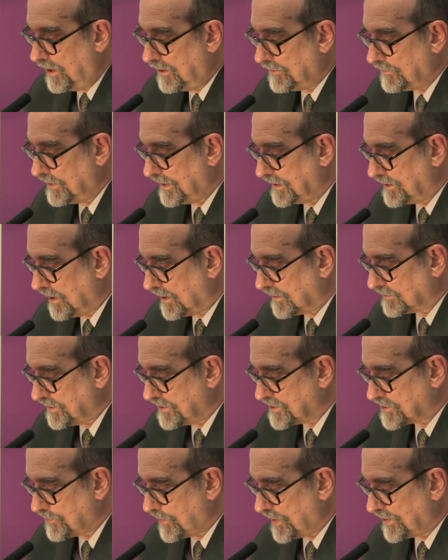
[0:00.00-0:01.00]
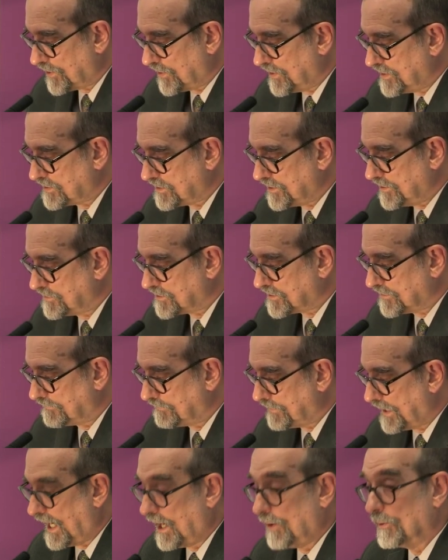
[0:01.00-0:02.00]
regardless whether his use of
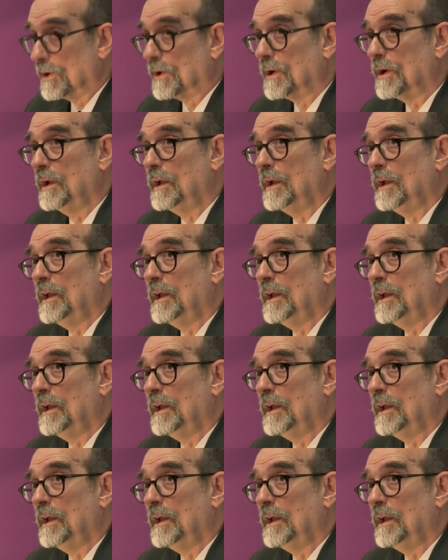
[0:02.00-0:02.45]
power